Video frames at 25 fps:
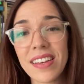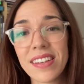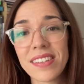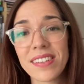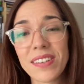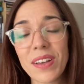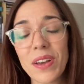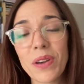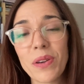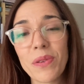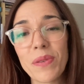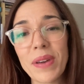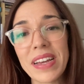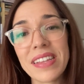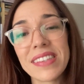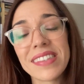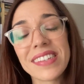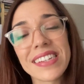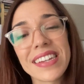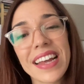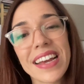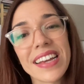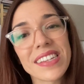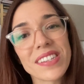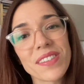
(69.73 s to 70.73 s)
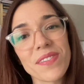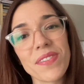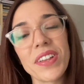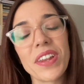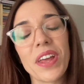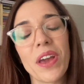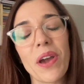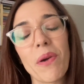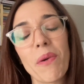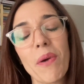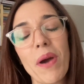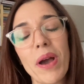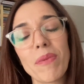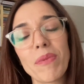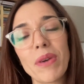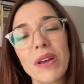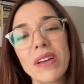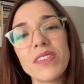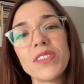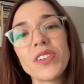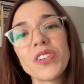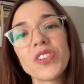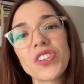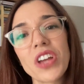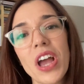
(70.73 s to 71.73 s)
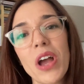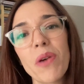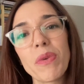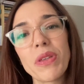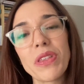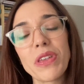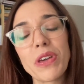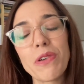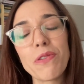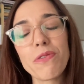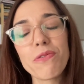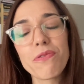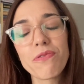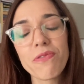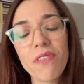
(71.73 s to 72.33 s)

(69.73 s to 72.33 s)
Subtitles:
So in today's video, I'm going to share with you